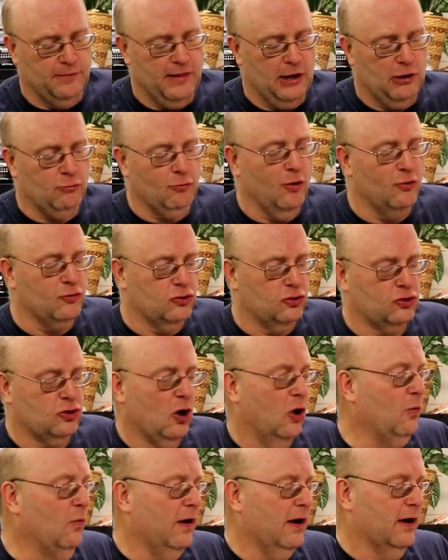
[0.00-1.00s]
but they grow
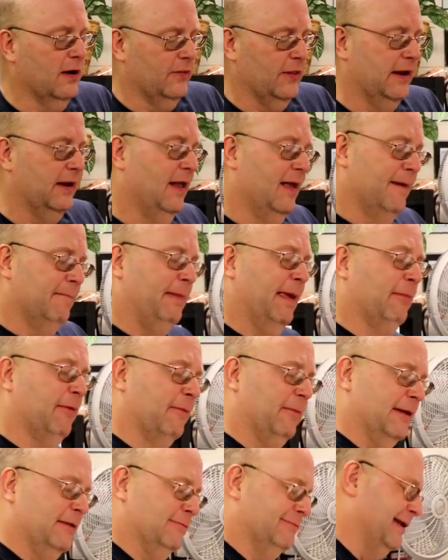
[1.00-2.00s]
so well that people
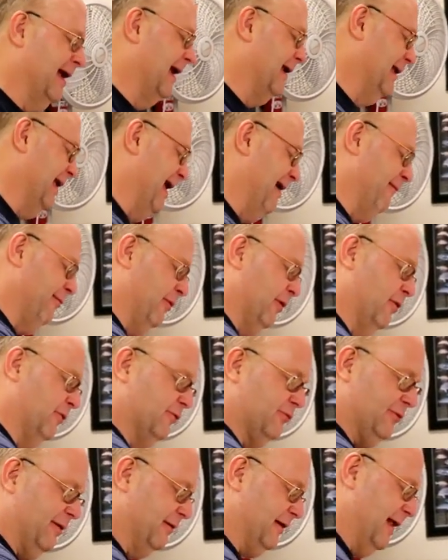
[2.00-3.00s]
have been dying to have
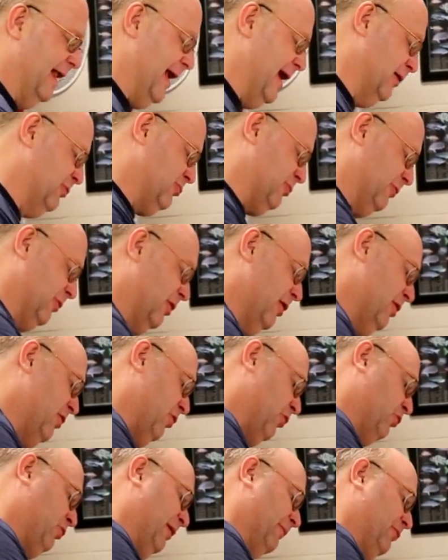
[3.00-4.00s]
those, so I got extra
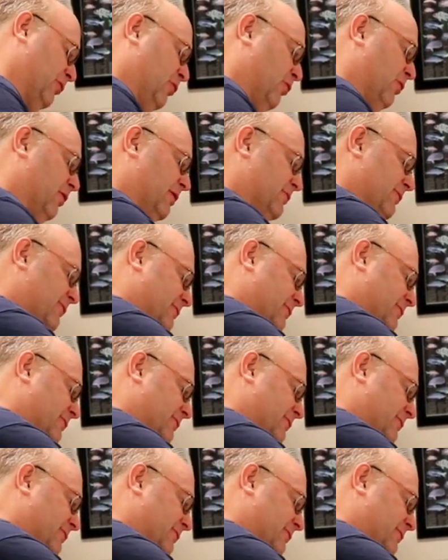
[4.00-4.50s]
cryptocorynes